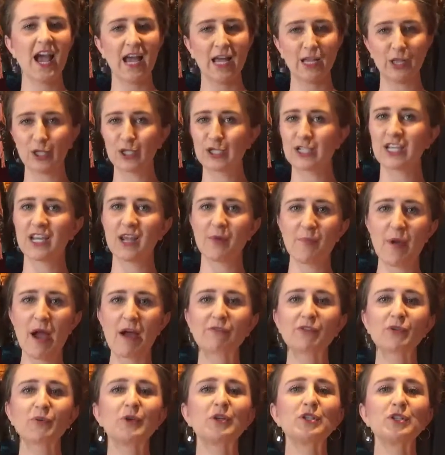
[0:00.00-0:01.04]
I looked it up
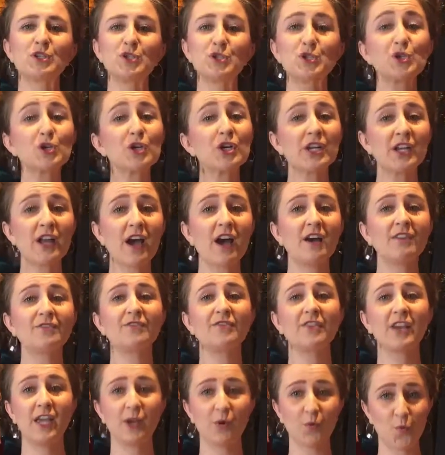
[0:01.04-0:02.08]
afterwards. Sure
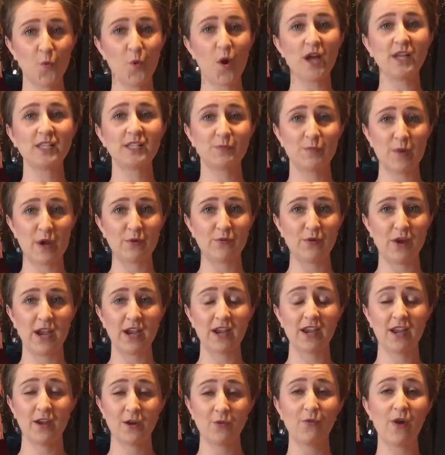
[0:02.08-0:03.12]
enough, it was by
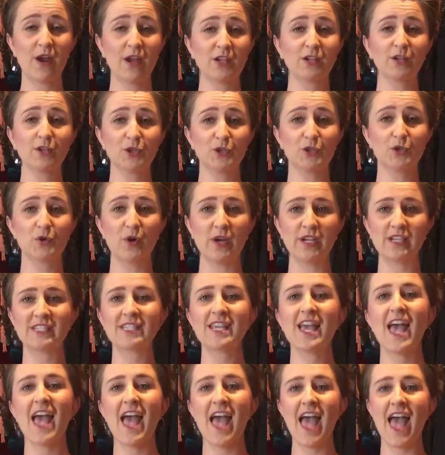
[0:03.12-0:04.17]
re- regular
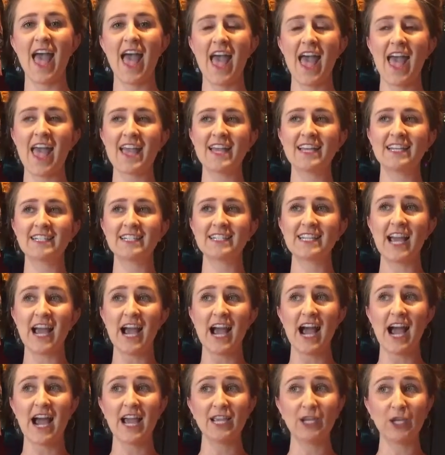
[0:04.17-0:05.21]
choice. And
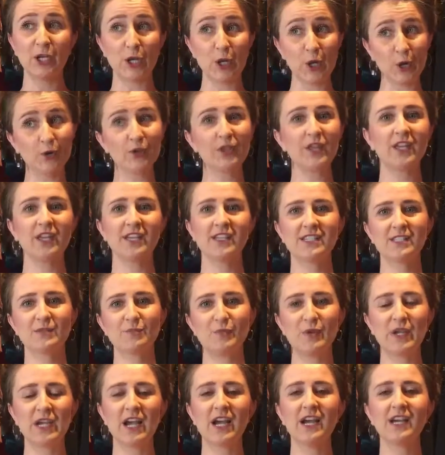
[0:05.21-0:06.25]
I know this
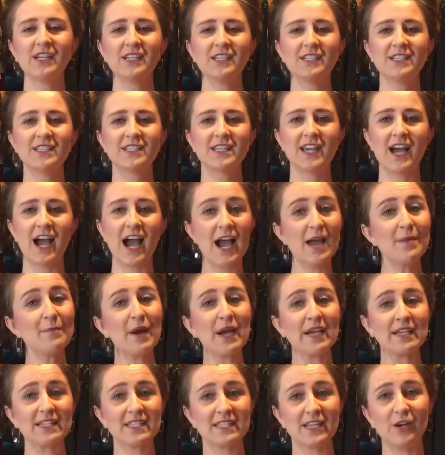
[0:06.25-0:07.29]
because I
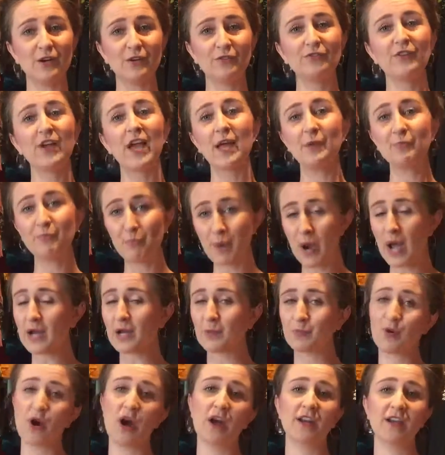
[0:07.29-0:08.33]
myself had bought
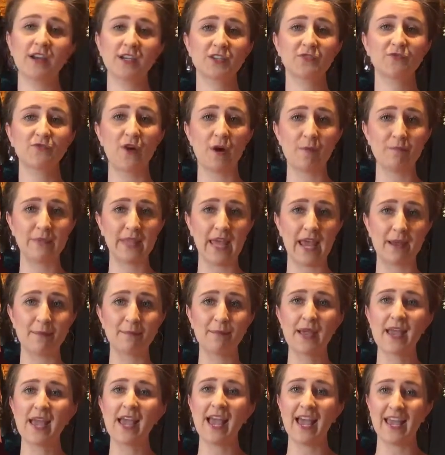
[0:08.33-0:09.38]
a product from
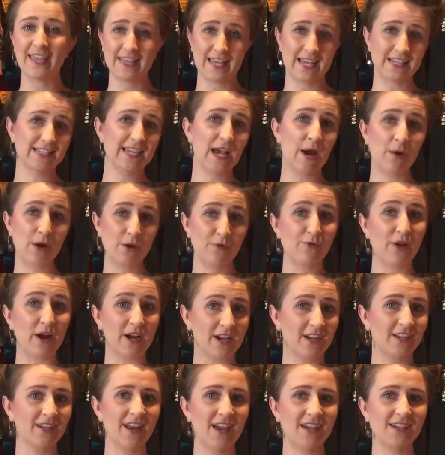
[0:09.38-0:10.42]
them, and that's how I
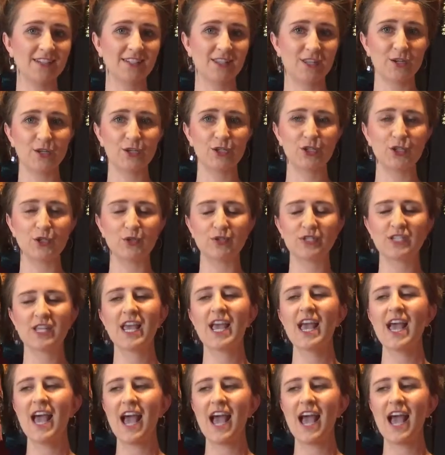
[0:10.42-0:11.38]
recognized their shoes.